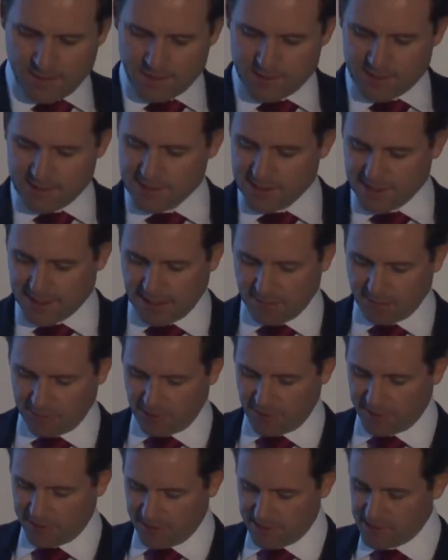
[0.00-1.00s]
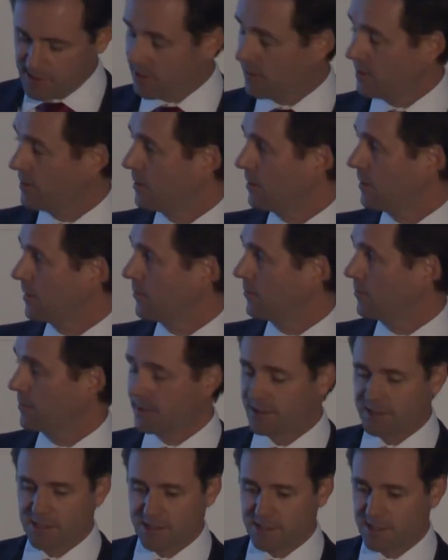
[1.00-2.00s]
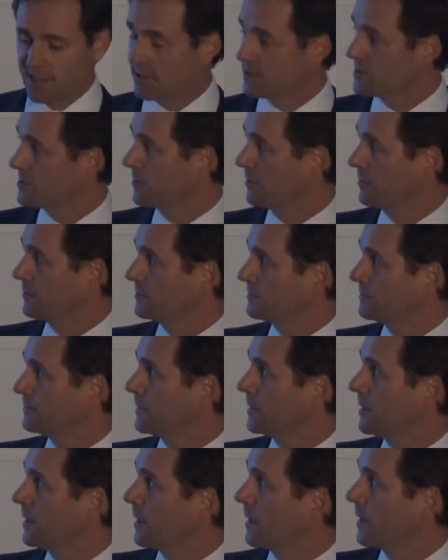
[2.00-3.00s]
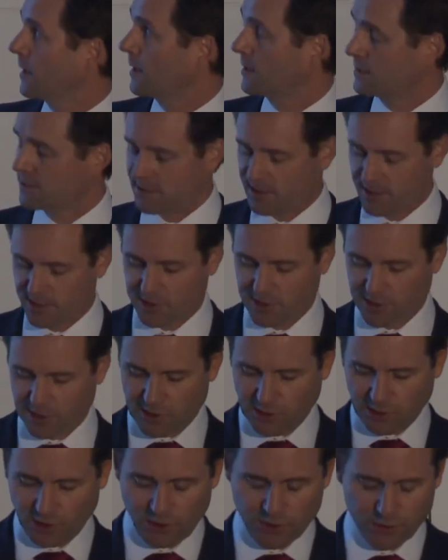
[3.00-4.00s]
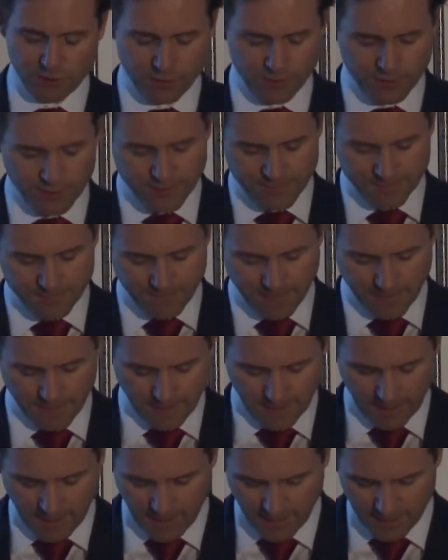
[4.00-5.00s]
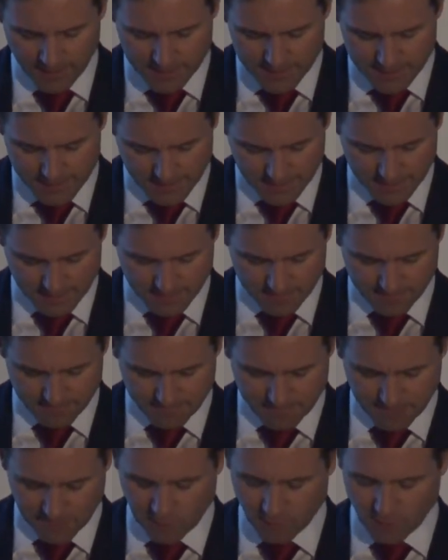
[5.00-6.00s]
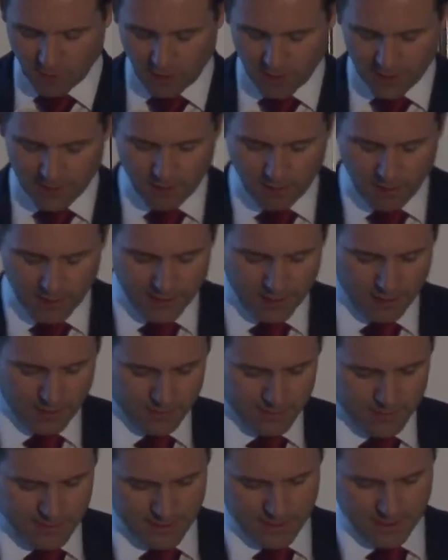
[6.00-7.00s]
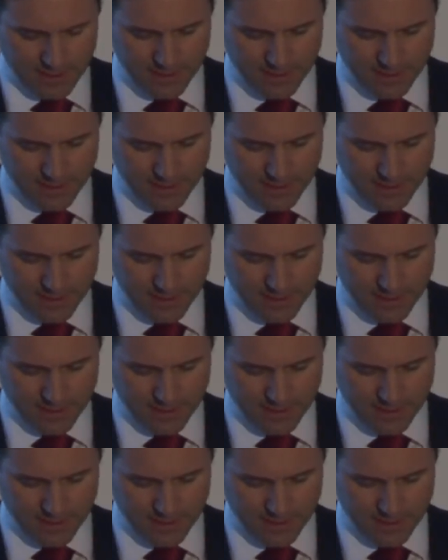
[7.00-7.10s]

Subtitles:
Just a couple of things I wanted to touch on to conclude. And look, I don't